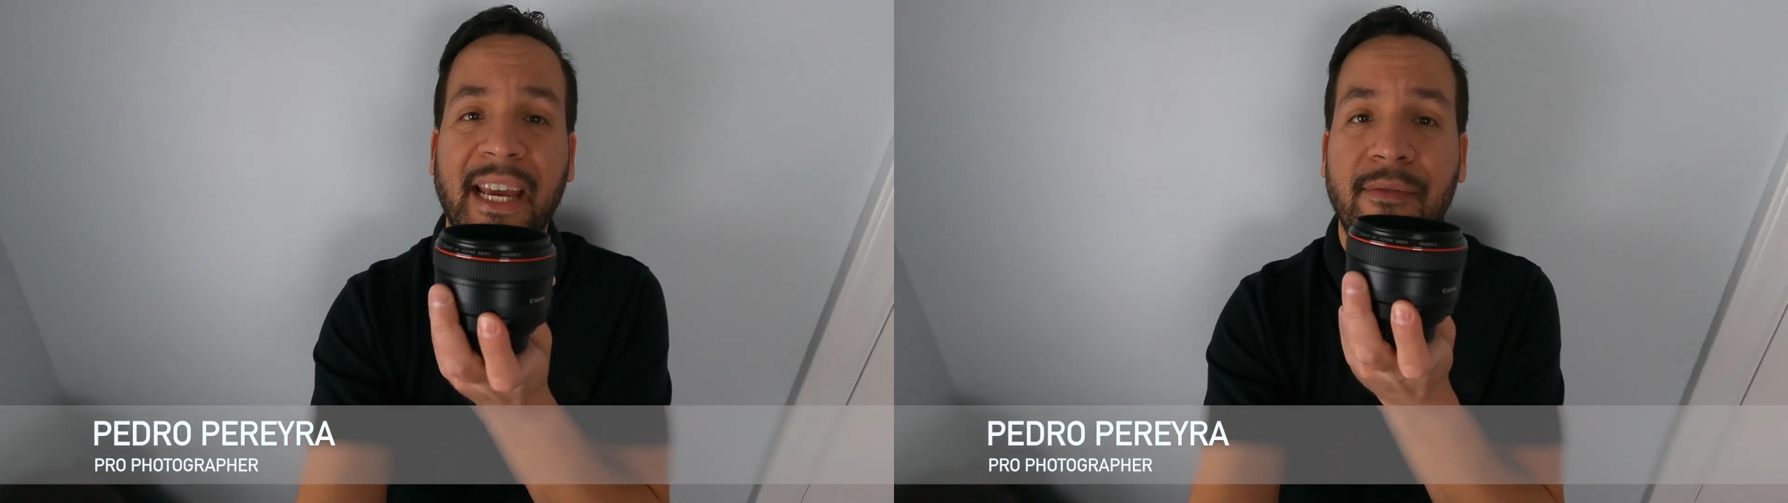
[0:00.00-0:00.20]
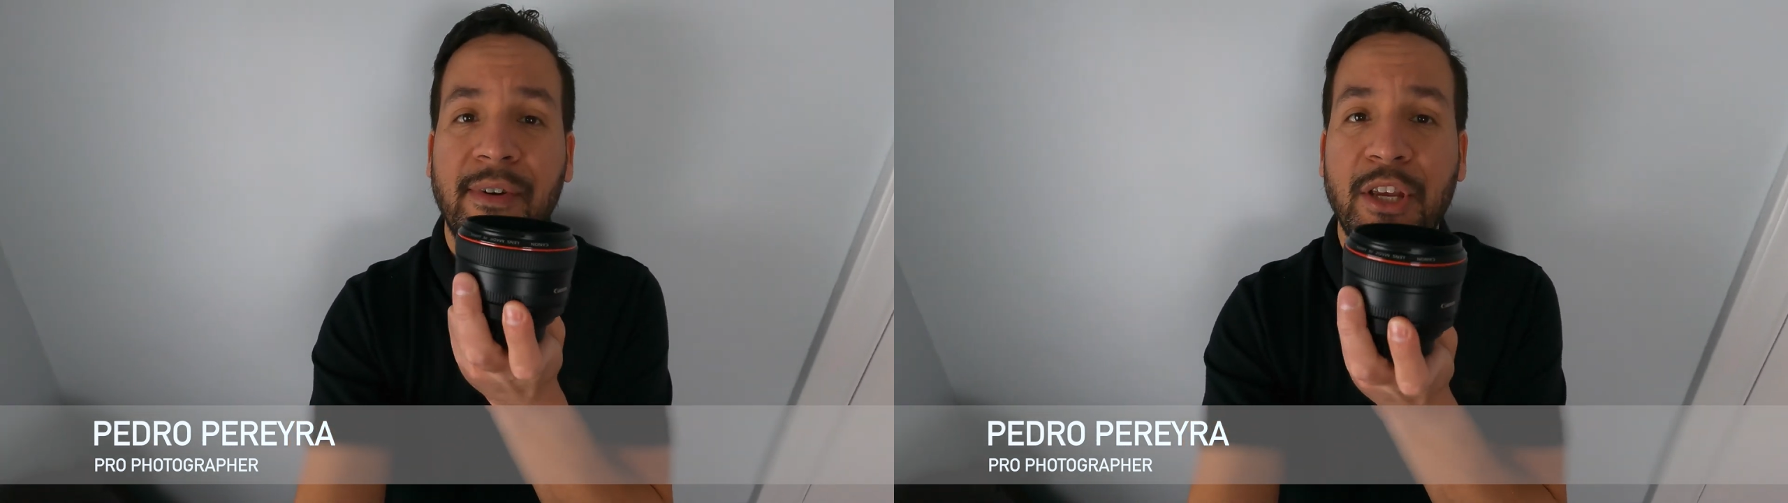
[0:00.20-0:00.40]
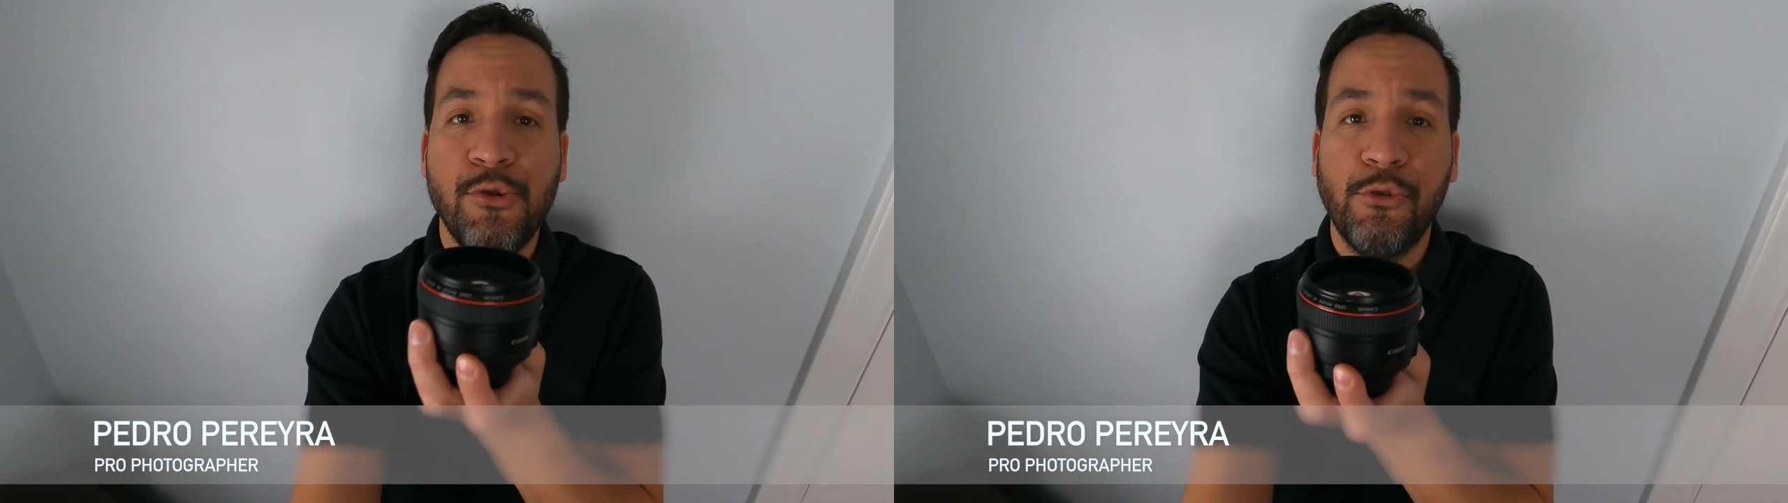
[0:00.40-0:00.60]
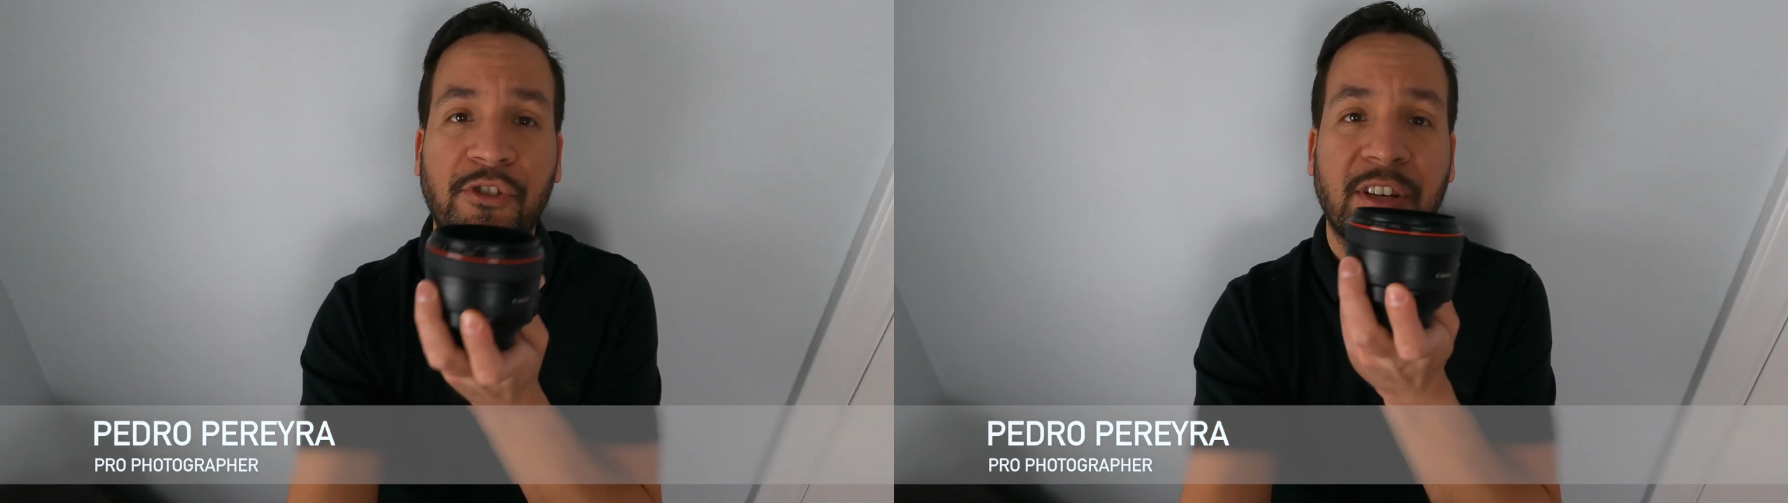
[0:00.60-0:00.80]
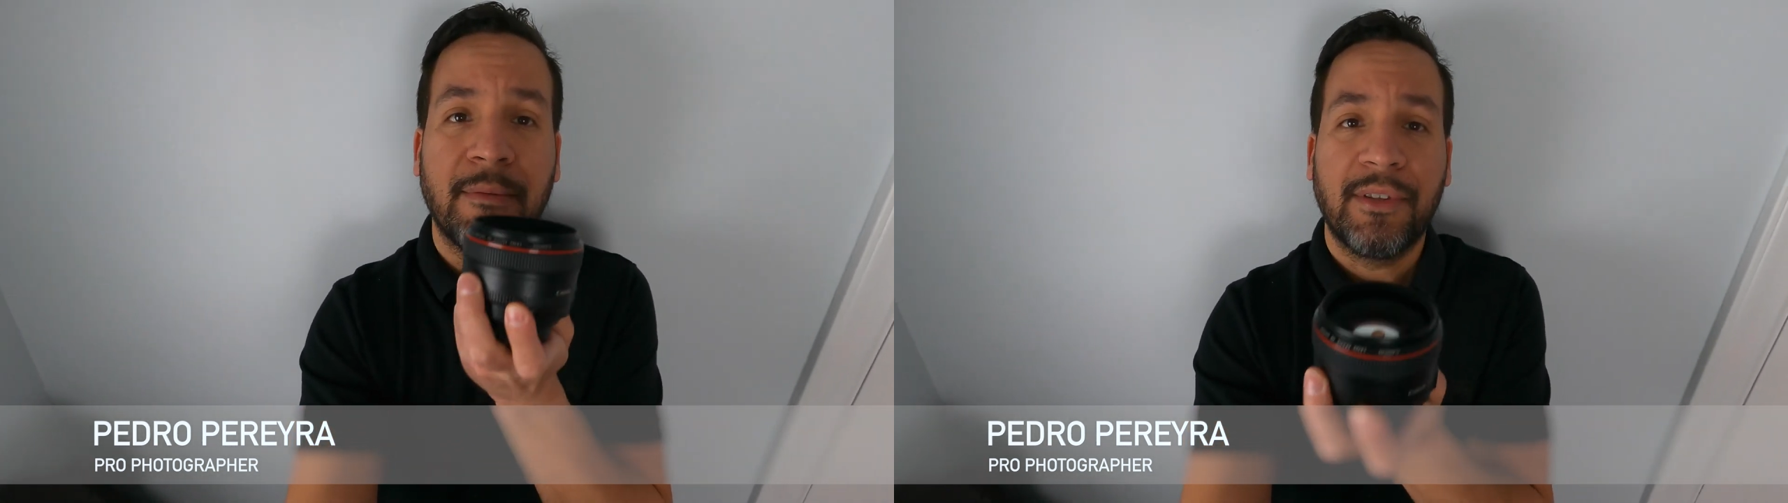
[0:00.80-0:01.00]
even use
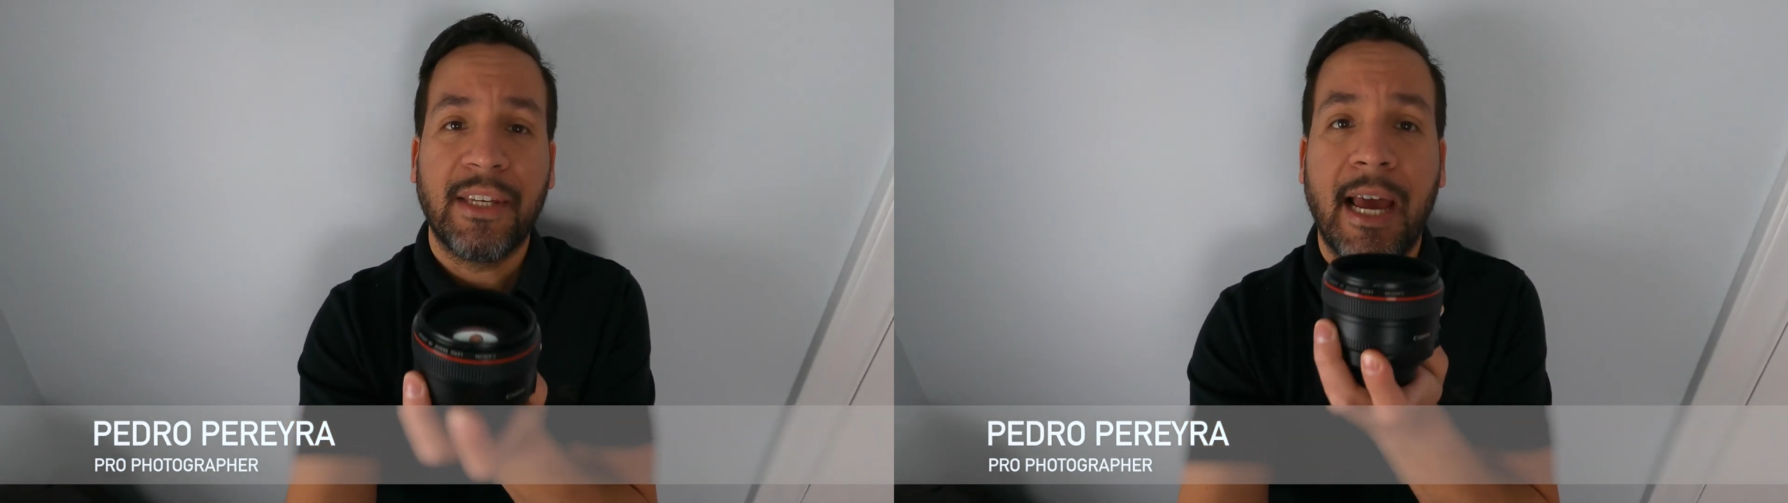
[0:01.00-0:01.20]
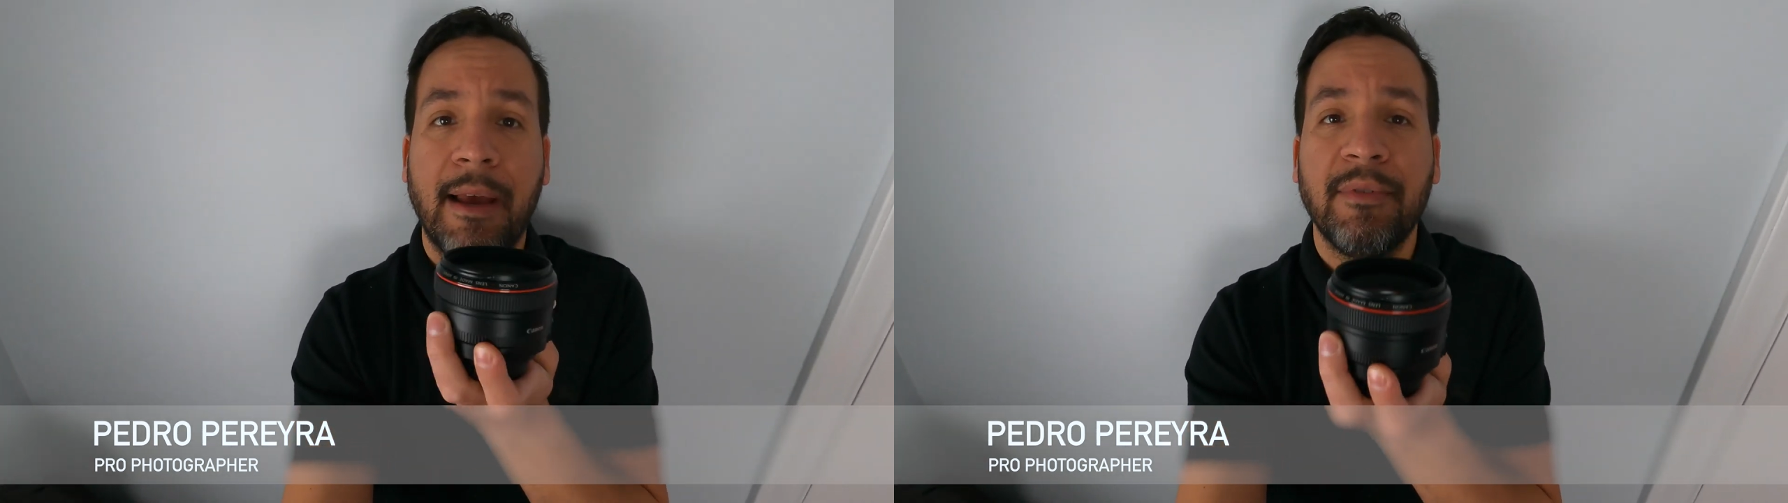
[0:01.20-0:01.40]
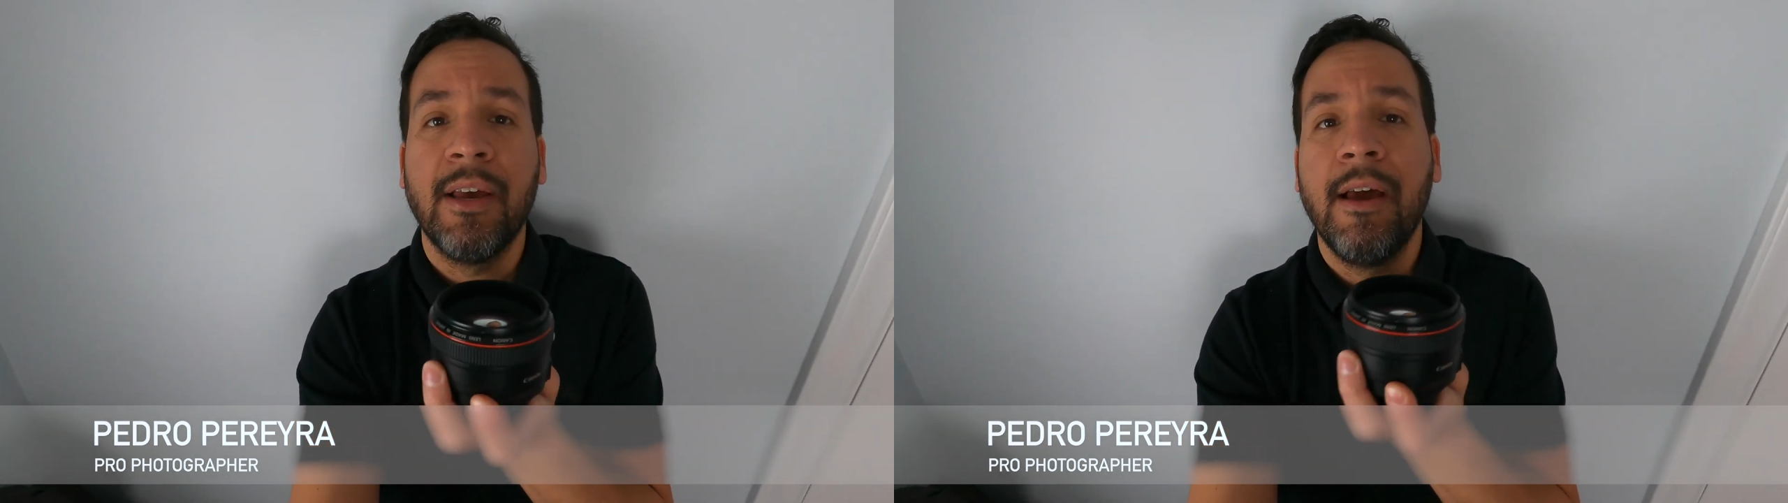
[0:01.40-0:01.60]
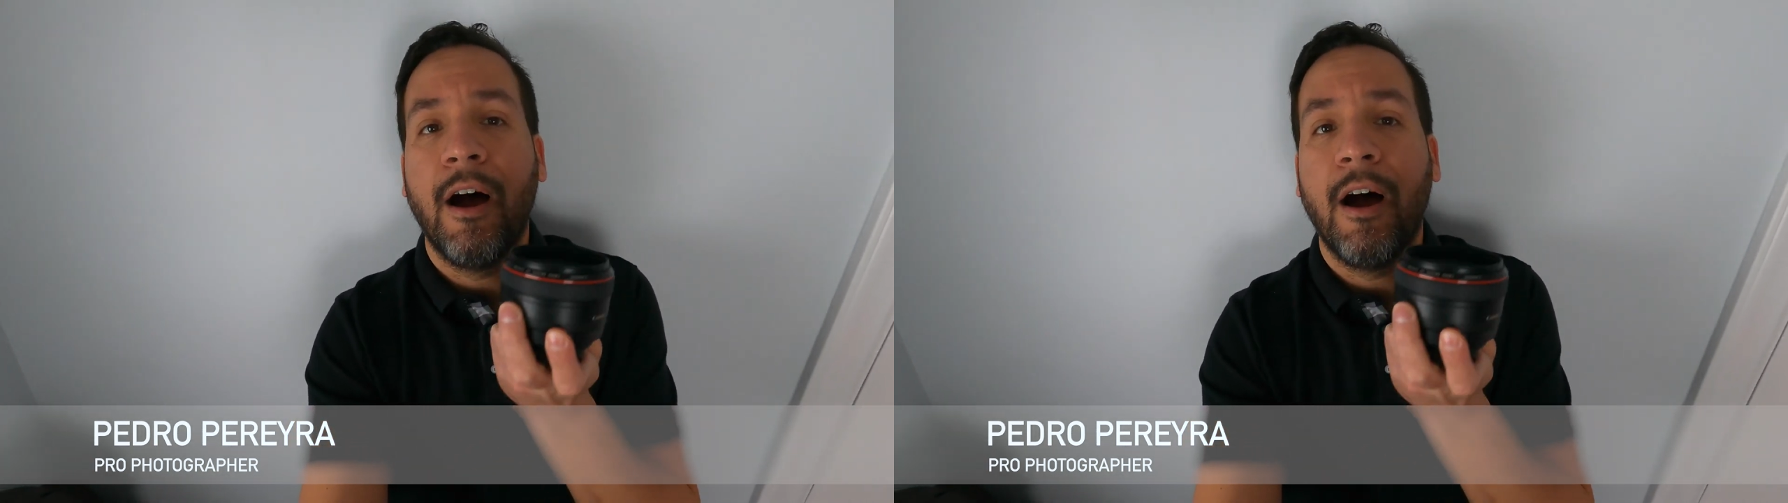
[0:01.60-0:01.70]
sometimes